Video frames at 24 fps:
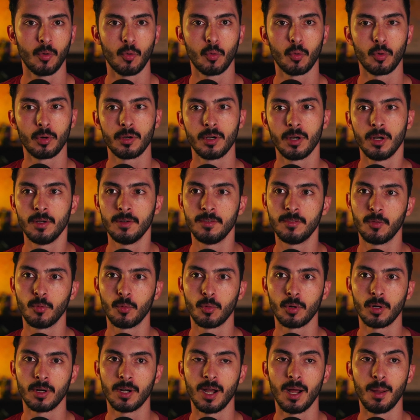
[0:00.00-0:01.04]
or
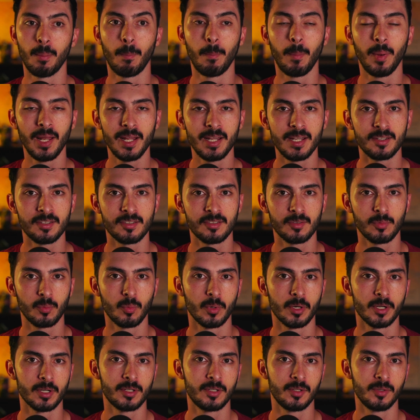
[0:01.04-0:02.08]
for a place
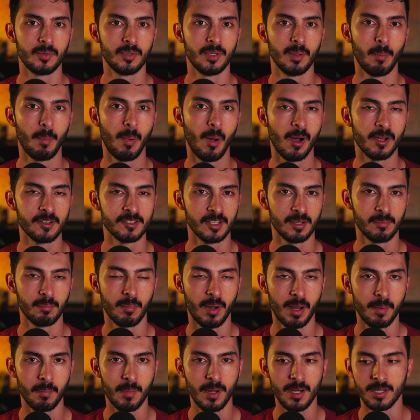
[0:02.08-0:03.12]
where to deposit
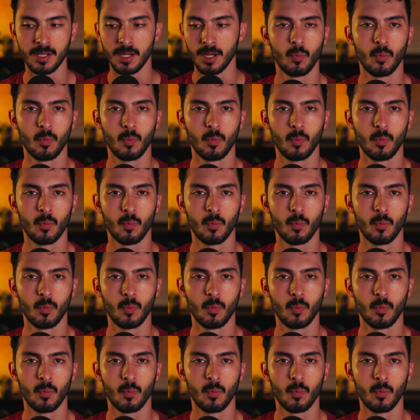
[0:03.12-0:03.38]
my money,